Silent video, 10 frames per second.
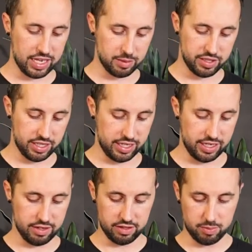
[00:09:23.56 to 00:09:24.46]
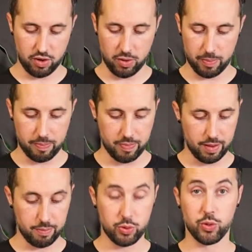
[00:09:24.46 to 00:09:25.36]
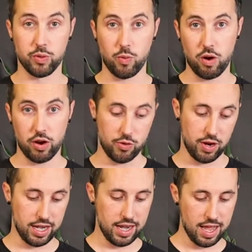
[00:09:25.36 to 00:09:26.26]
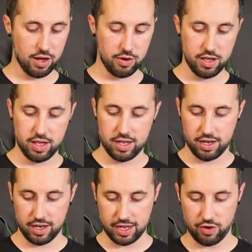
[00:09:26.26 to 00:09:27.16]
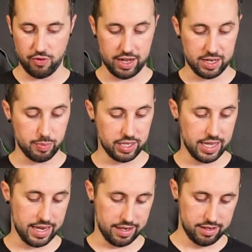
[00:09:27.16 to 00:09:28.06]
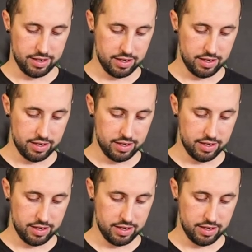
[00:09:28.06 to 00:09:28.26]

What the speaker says: got them sitting in a small pool of water right now, getting ready to plant.